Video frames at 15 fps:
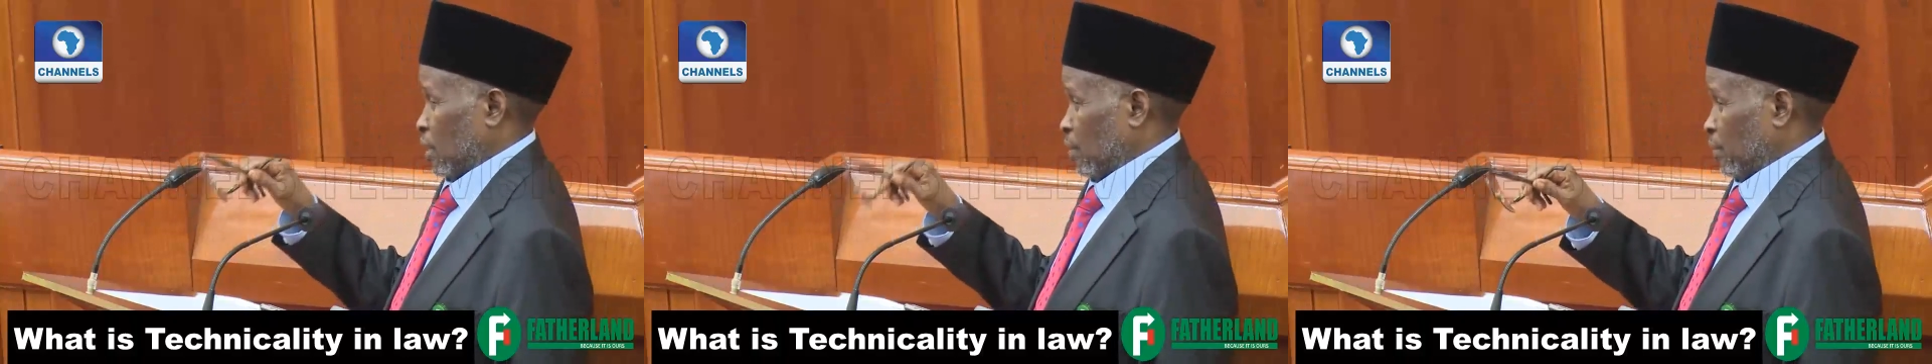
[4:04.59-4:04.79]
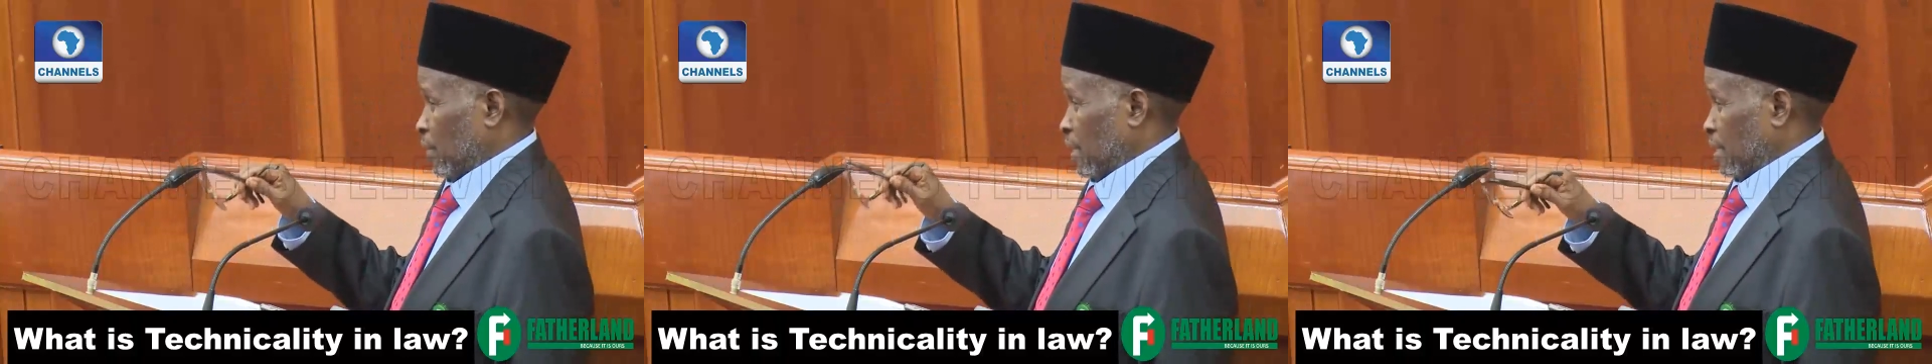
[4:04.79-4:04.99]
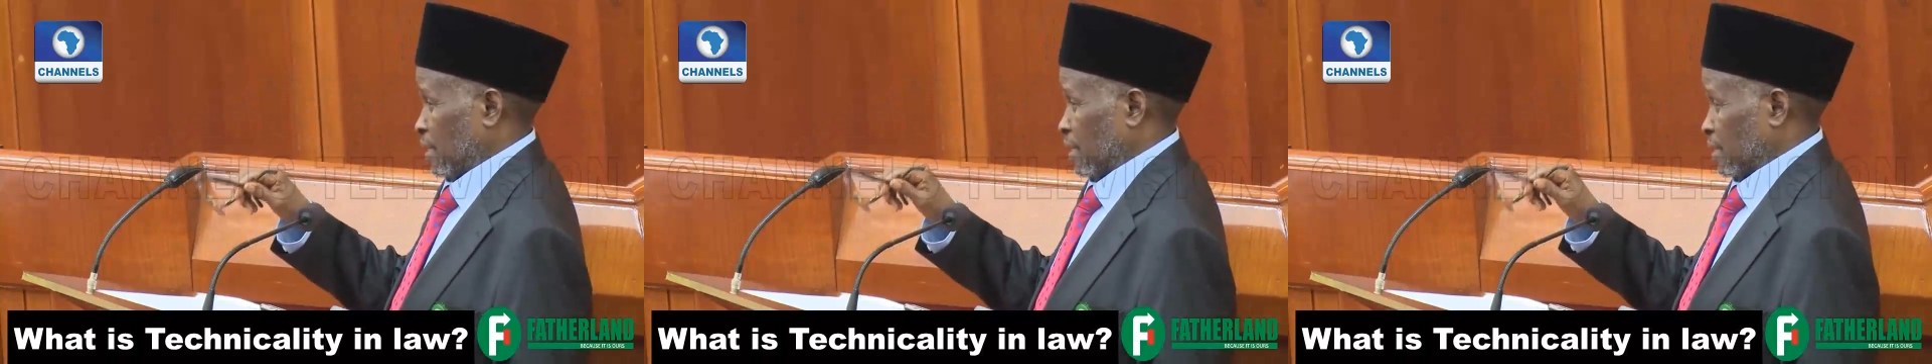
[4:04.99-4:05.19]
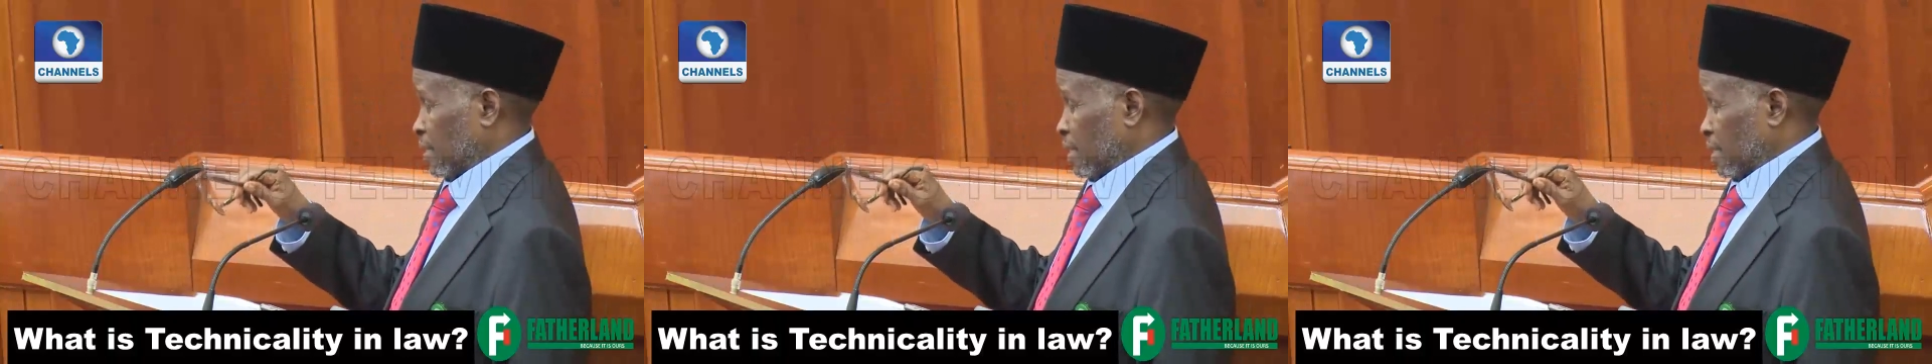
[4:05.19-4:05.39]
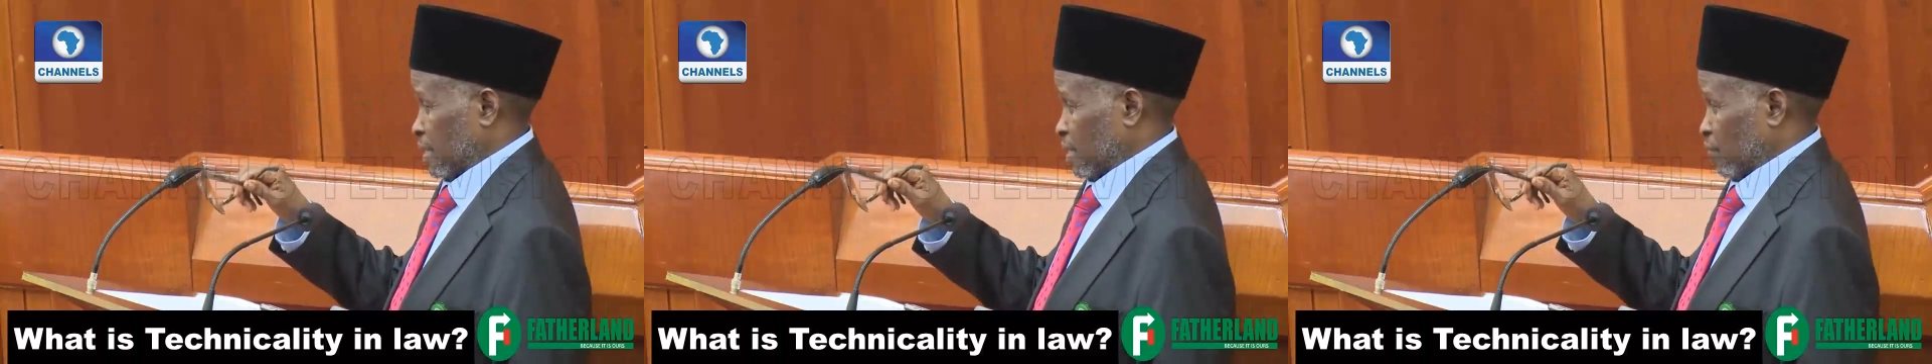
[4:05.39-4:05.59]
come and
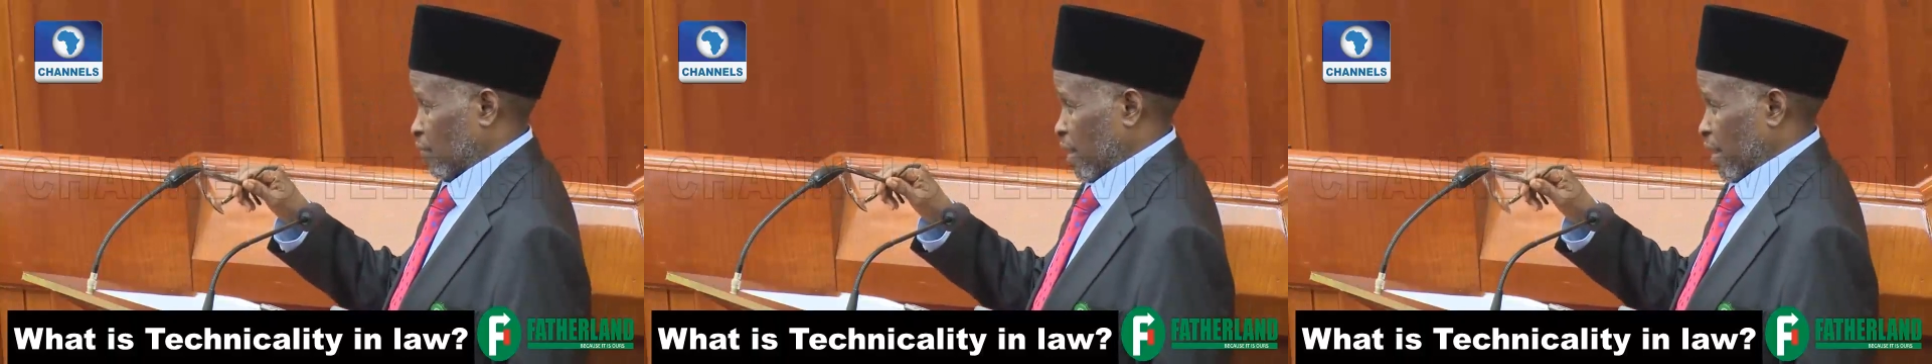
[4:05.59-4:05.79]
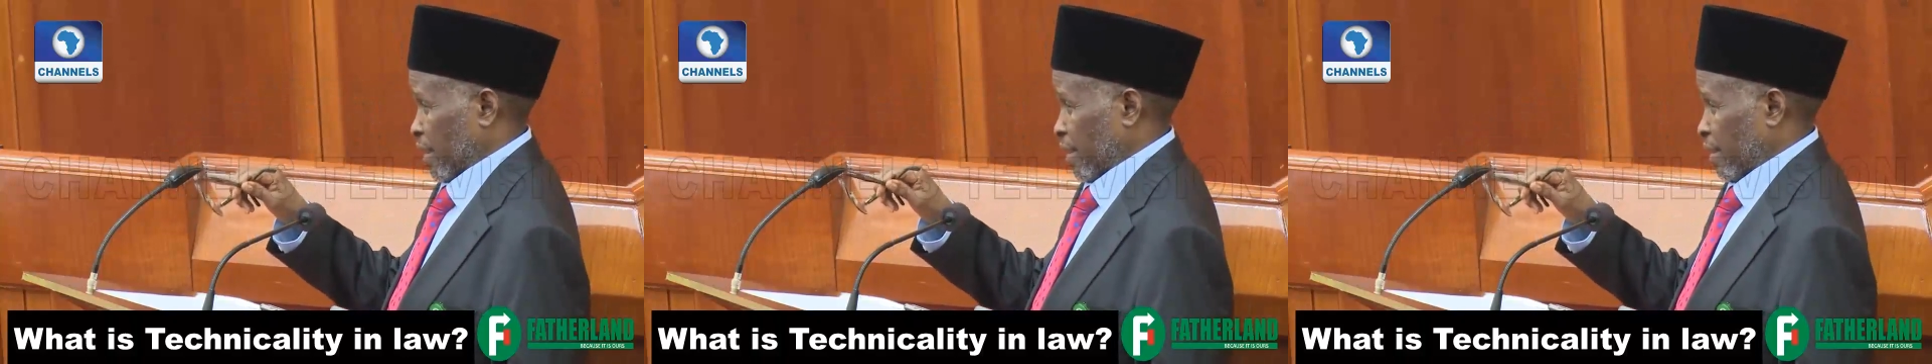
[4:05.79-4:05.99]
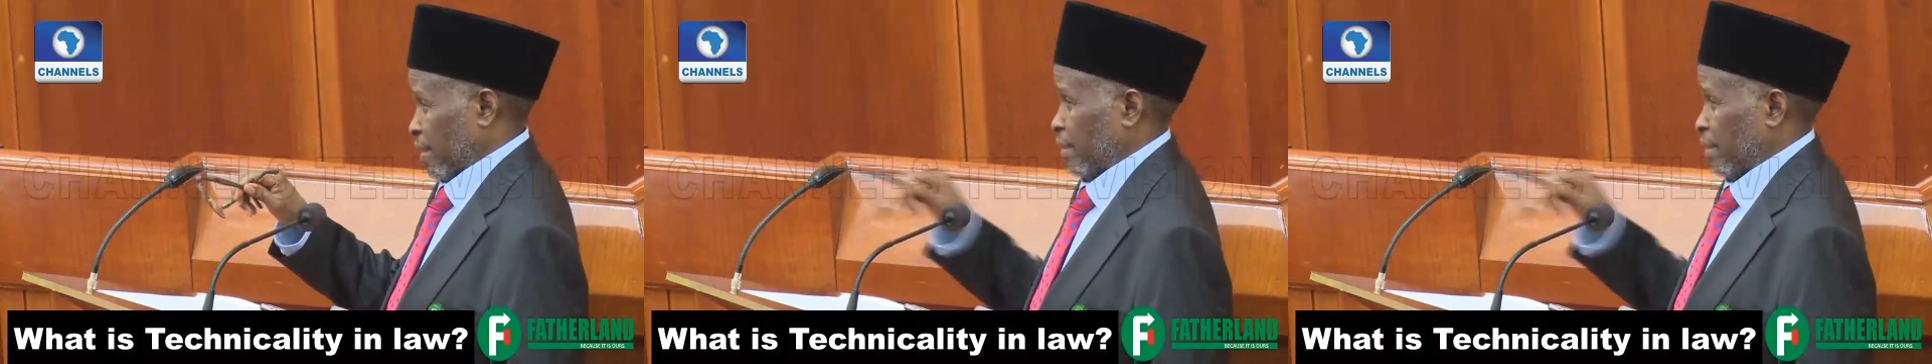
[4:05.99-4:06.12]
testify.